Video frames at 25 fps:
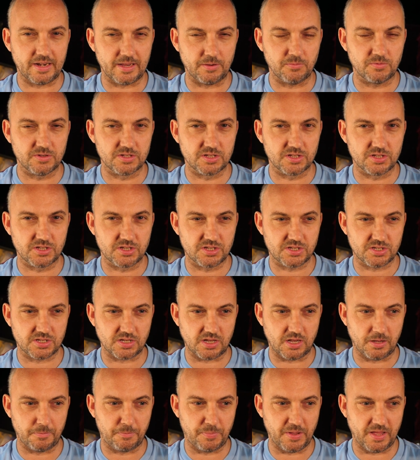and it
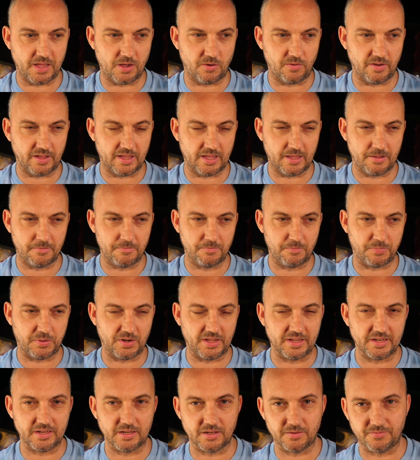was about him
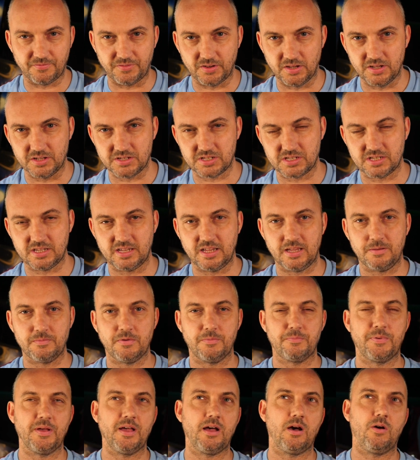playing in the first team,
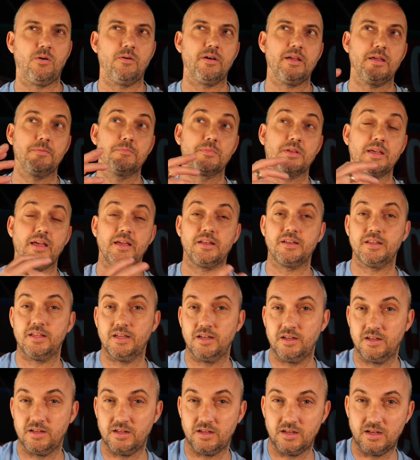about him getting
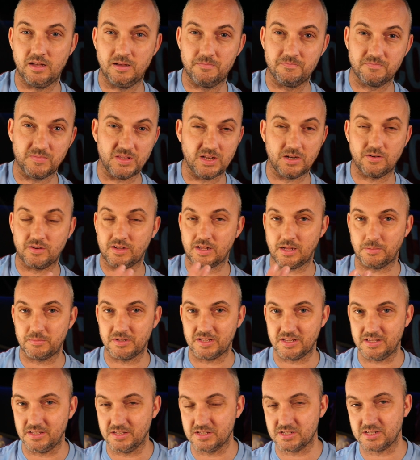the, you know, a
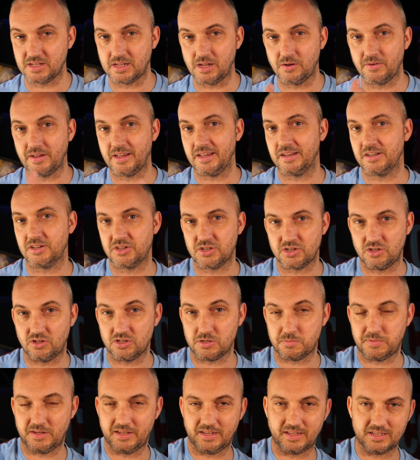couple of years ago, getting a
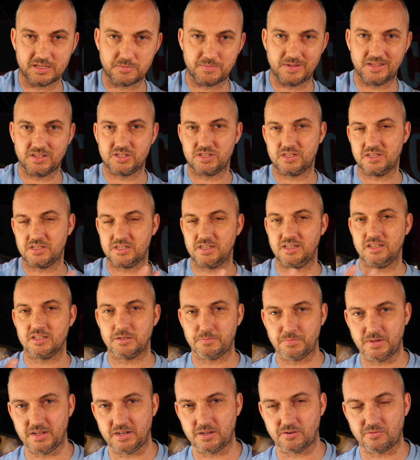chance playing against Man City
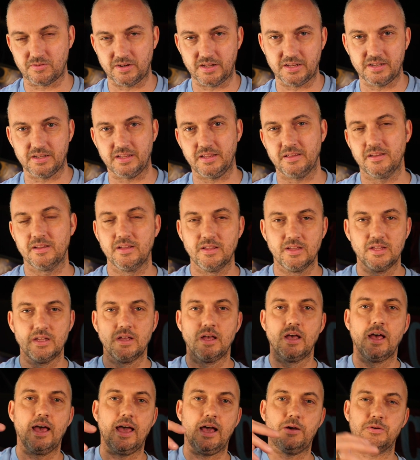under Pellegrini,
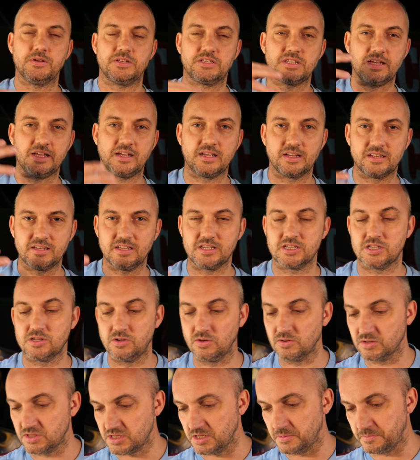how it's taken this
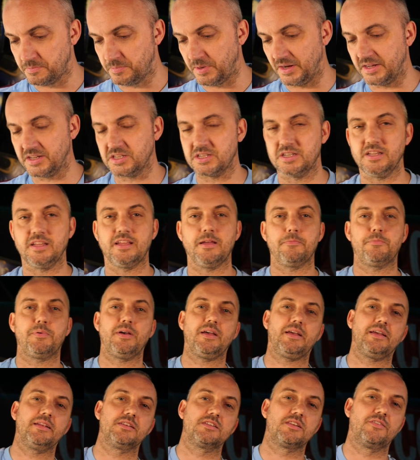long to basically get
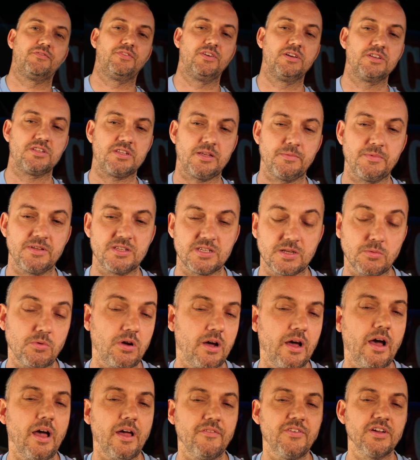back into the first team. He said,
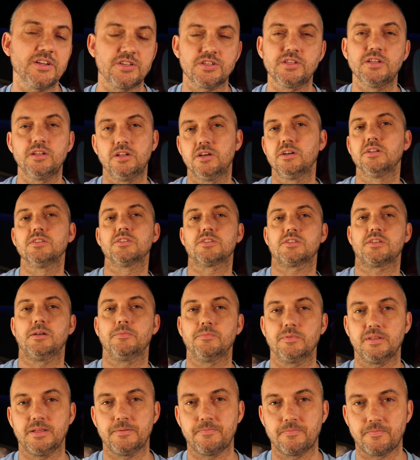well, I've actually learned
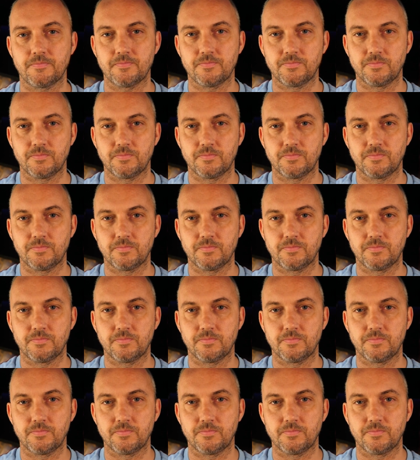something.